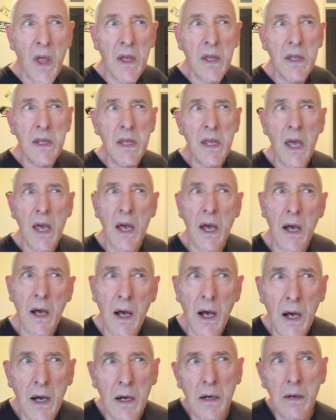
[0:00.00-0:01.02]
Yeah,
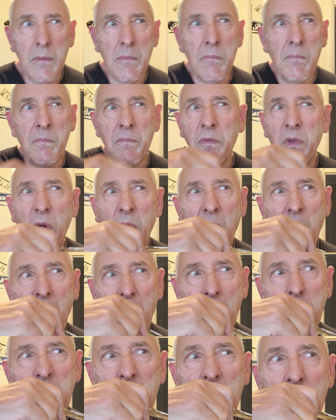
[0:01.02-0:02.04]
I'm not
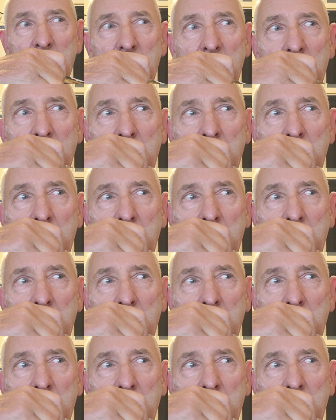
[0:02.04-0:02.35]
happy with the